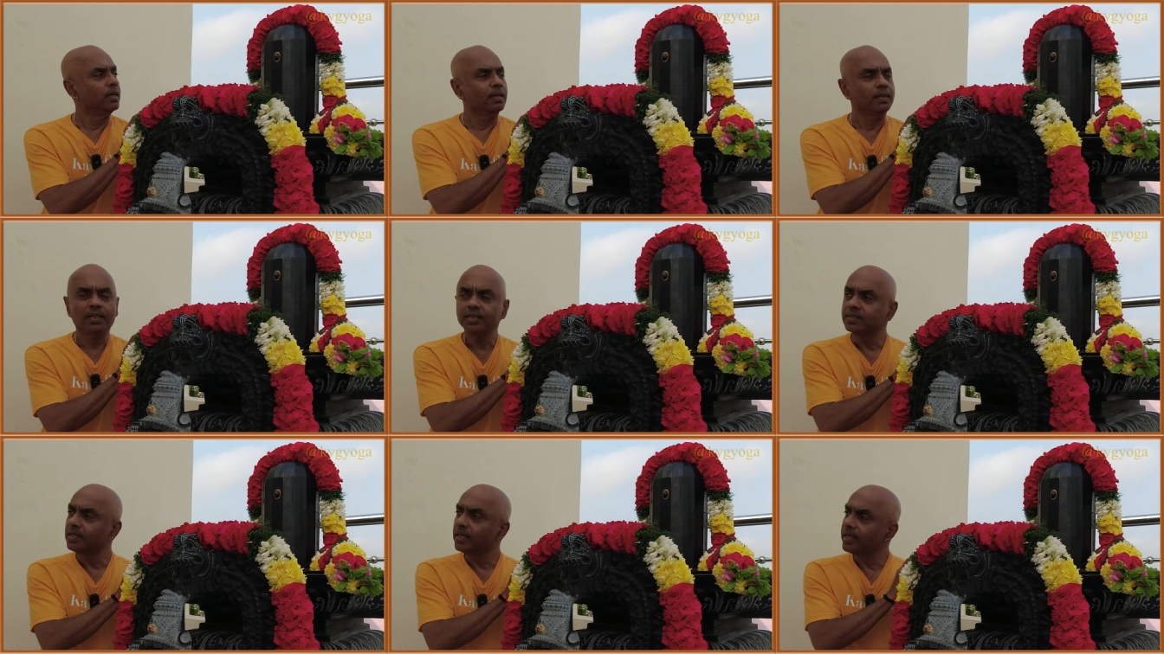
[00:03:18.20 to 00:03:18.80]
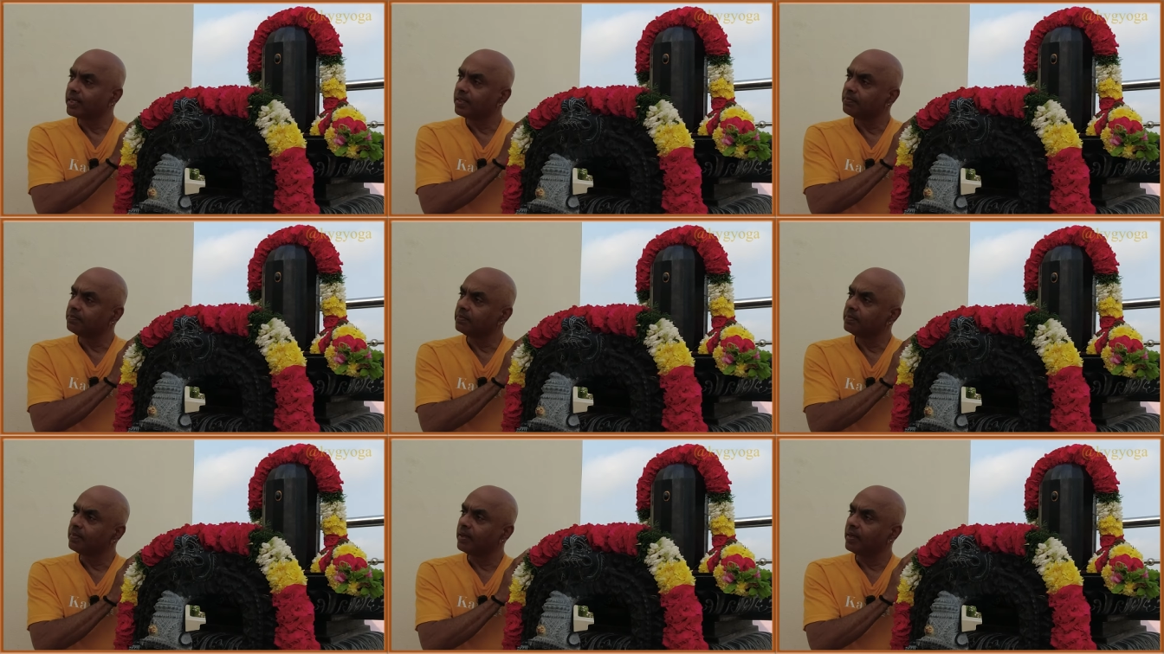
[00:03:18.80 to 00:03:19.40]
This
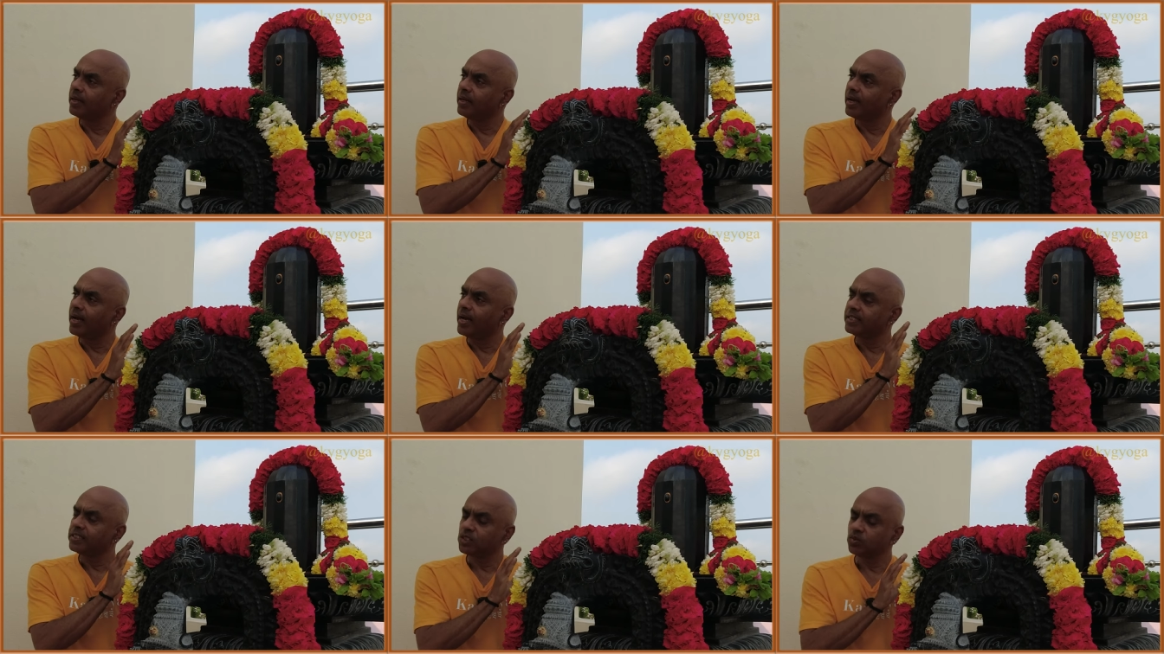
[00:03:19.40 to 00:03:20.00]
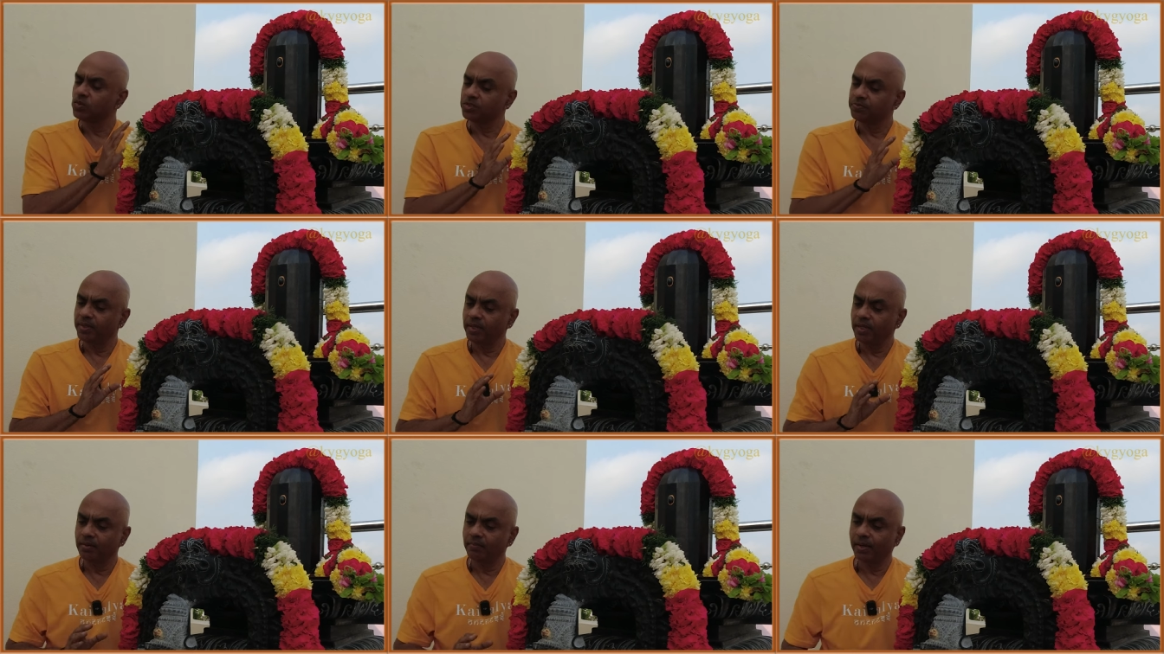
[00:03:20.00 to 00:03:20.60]
lingam, as it was
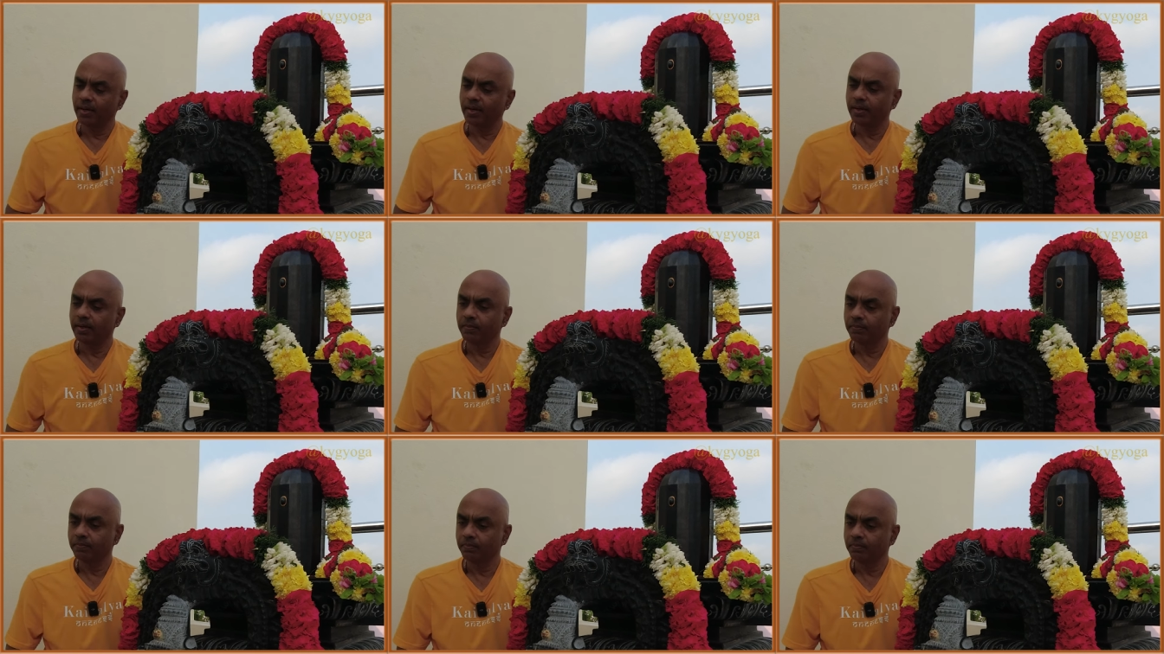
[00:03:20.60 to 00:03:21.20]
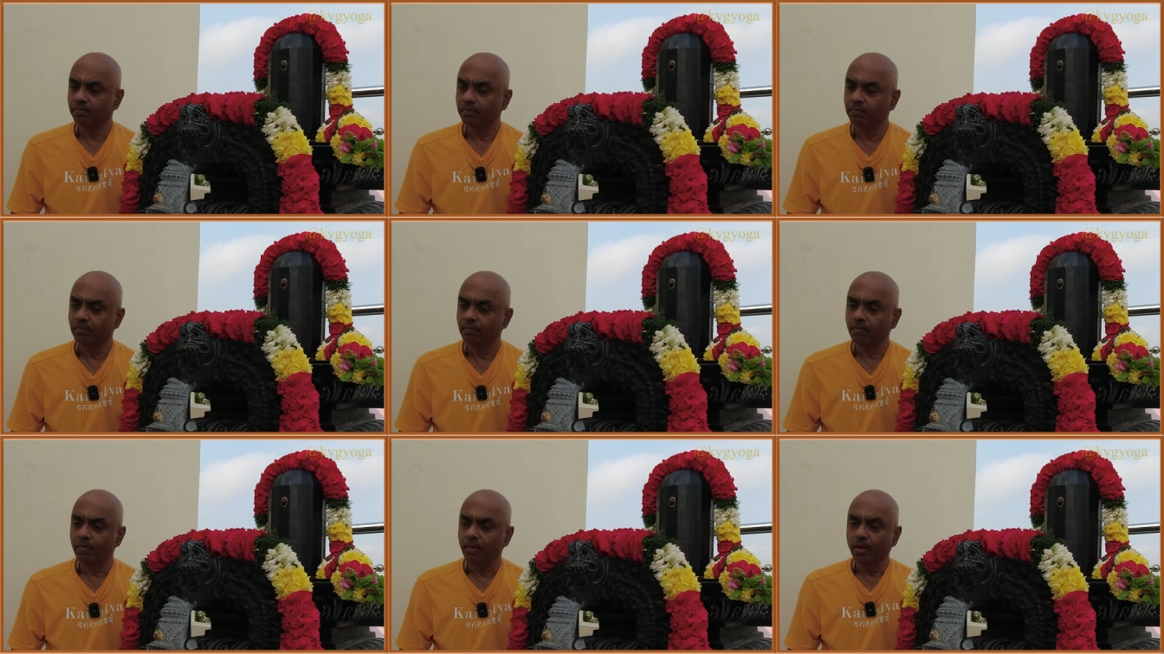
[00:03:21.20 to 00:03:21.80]
being made,
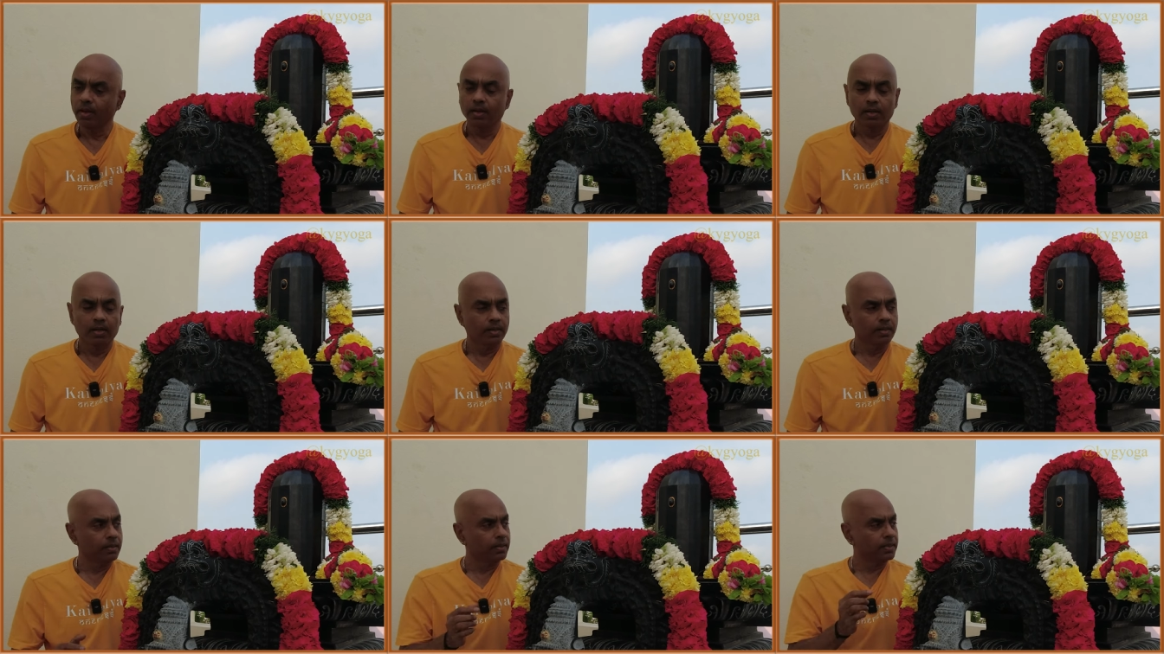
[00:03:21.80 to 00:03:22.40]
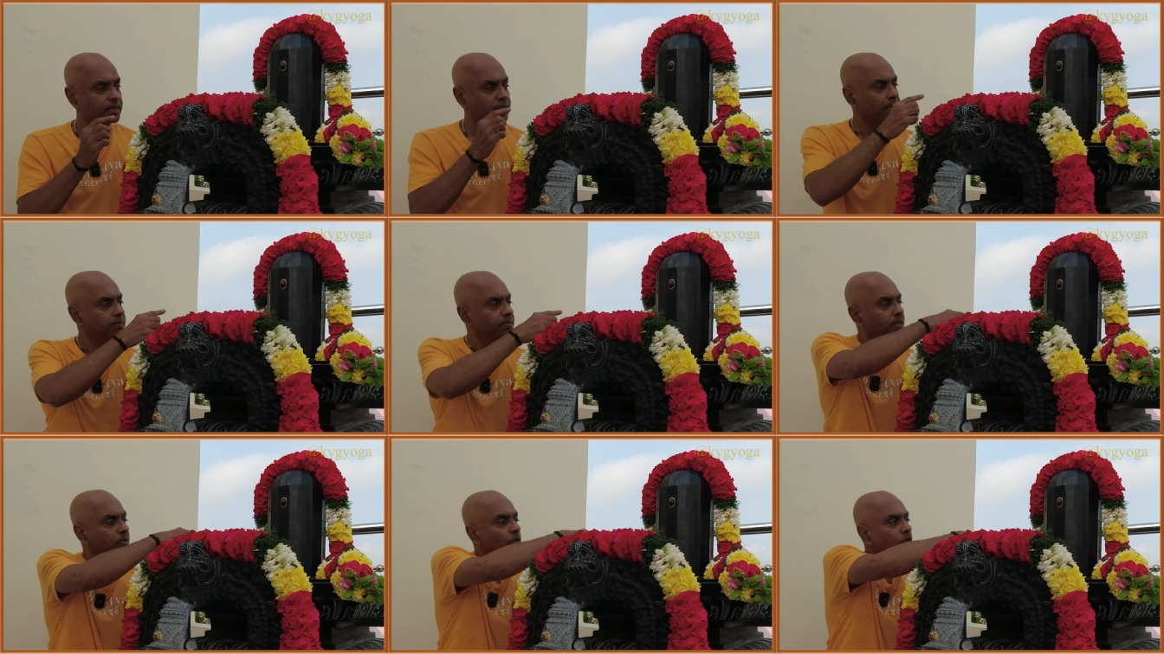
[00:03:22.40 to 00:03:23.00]
the
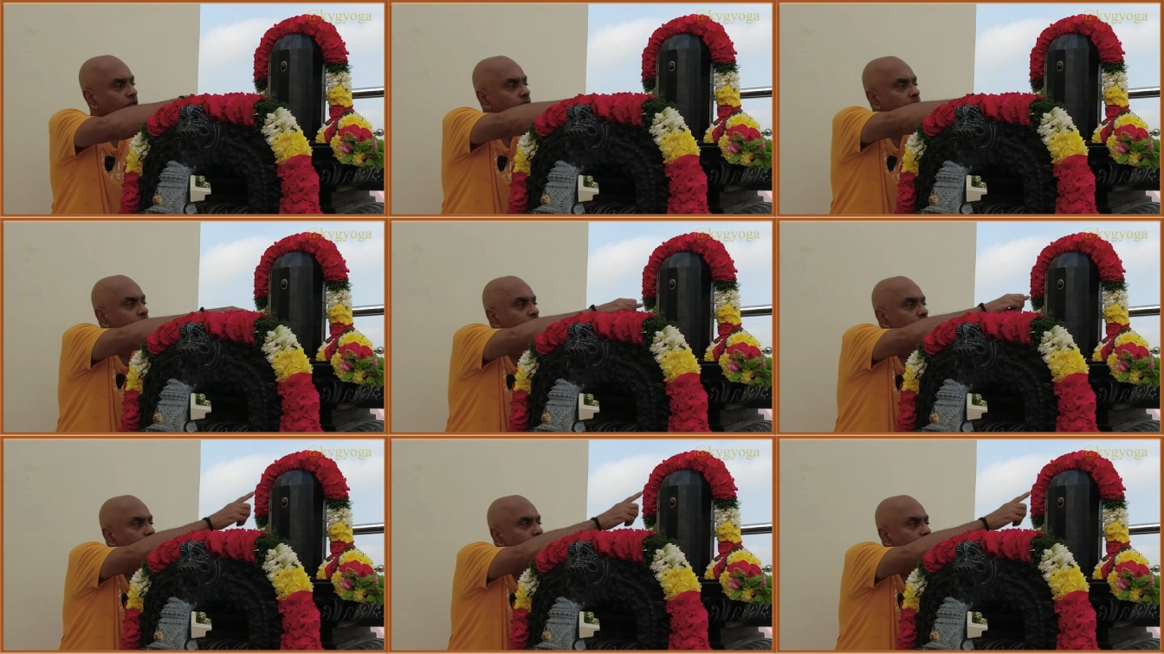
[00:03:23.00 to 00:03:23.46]
sculptor wanted to